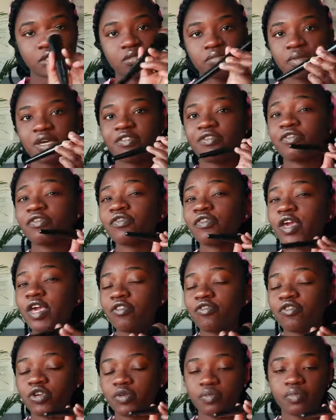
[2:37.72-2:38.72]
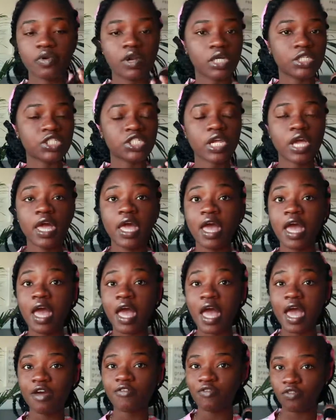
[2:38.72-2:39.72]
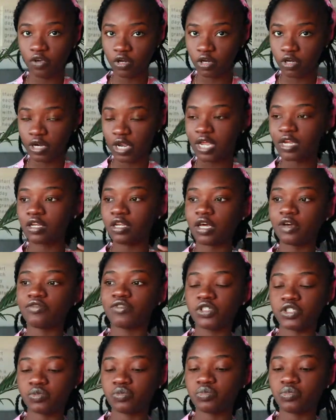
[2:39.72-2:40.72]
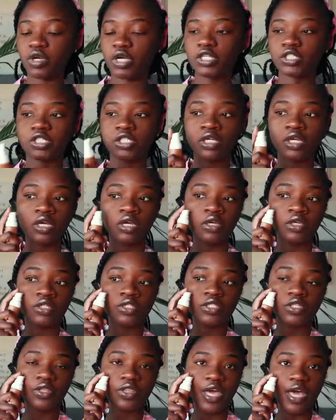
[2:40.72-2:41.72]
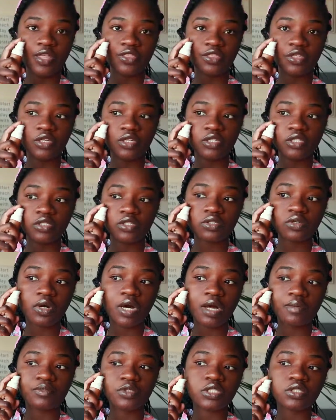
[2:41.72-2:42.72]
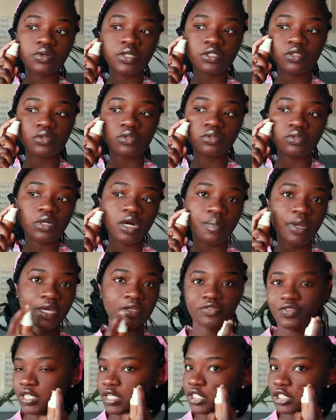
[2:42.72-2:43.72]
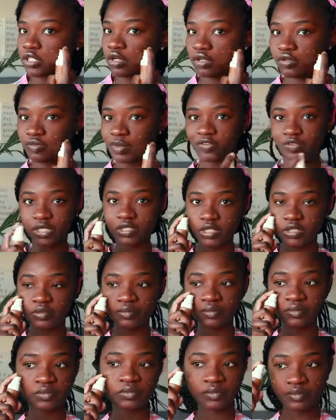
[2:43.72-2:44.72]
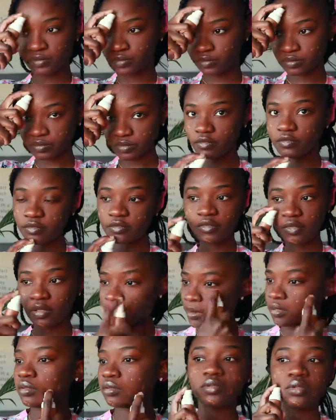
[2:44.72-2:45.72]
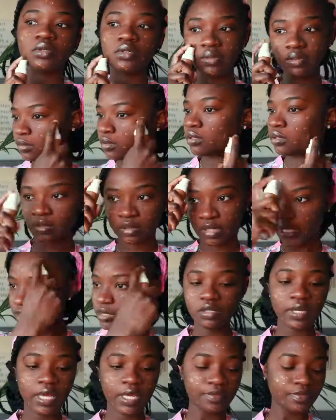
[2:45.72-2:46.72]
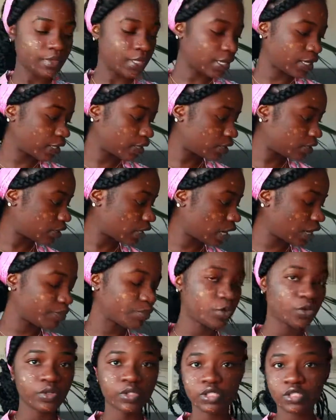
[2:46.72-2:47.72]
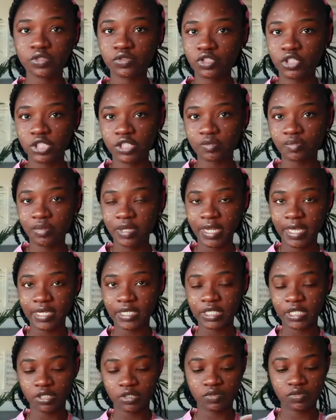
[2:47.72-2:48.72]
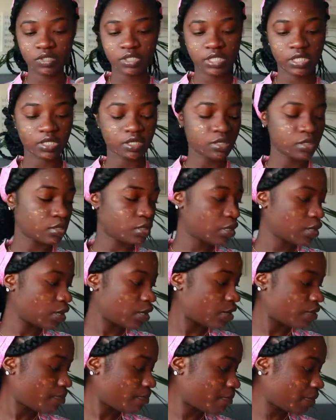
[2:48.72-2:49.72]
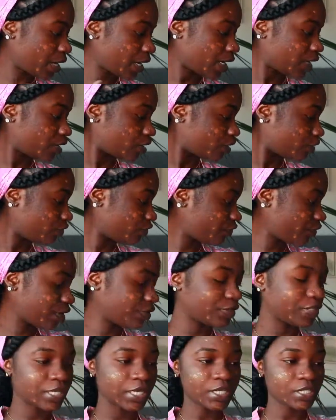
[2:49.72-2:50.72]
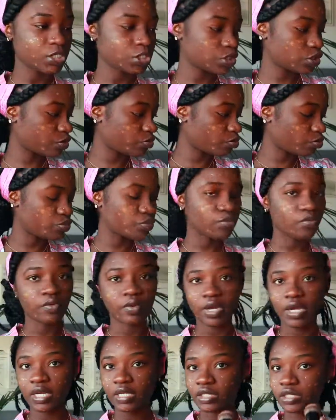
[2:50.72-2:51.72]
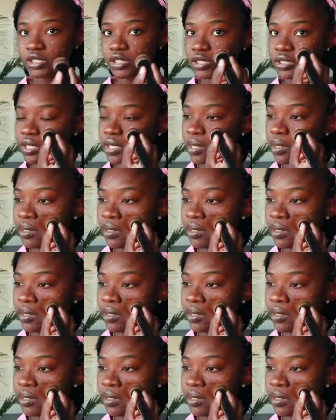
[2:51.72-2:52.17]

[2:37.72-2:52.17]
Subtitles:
My favorite brush ever. I love this brush to death. So I'm just going to apply the foundation all over my face, and then I'm going to just blend it using my foundation brush.